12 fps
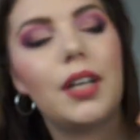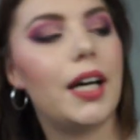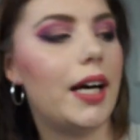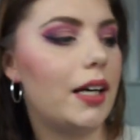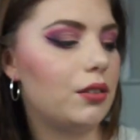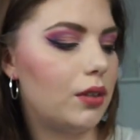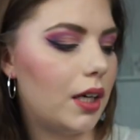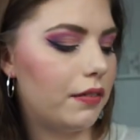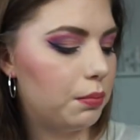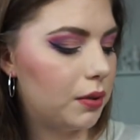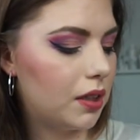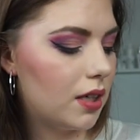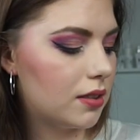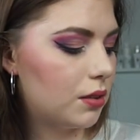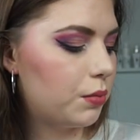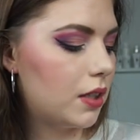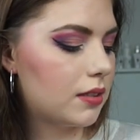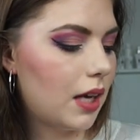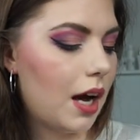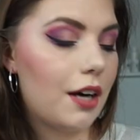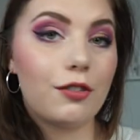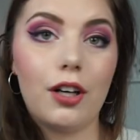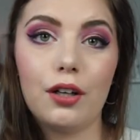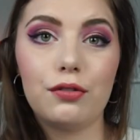I had to have it because it was
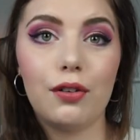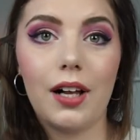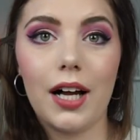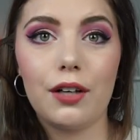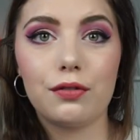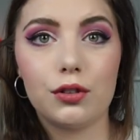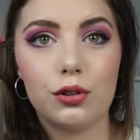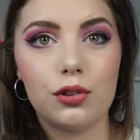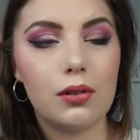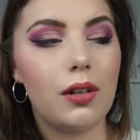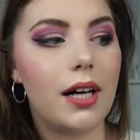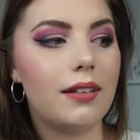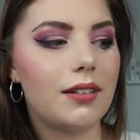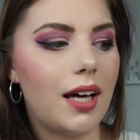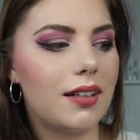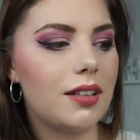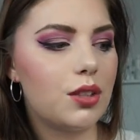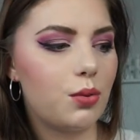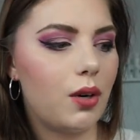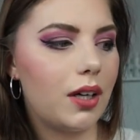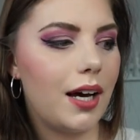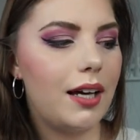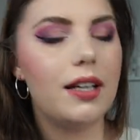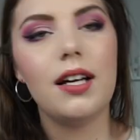half colorful, half neutral, and that is what
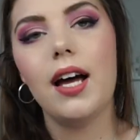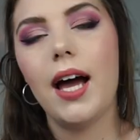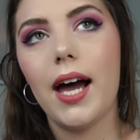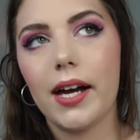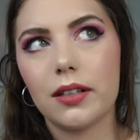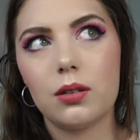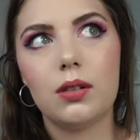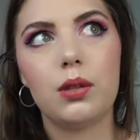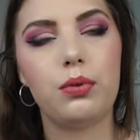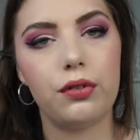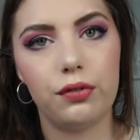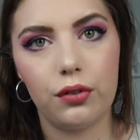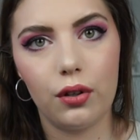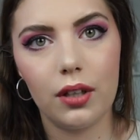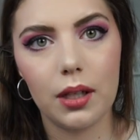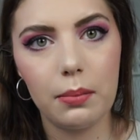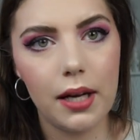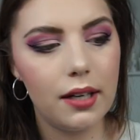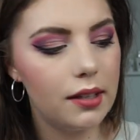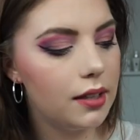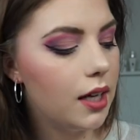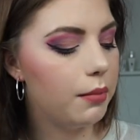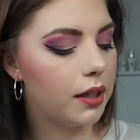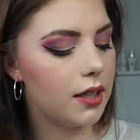I actually prefer in a
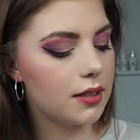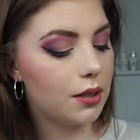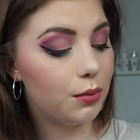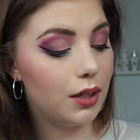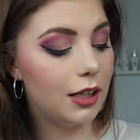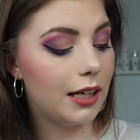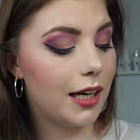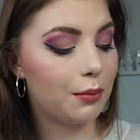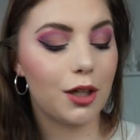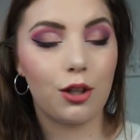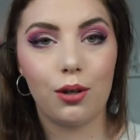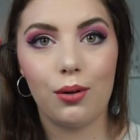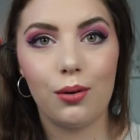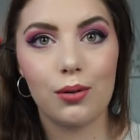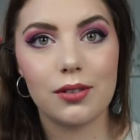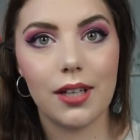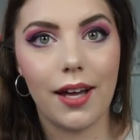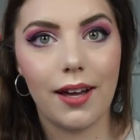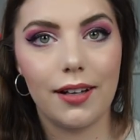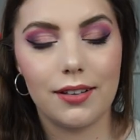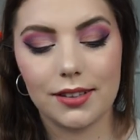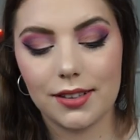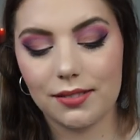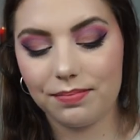palette because I really like my golds
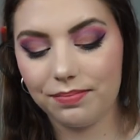and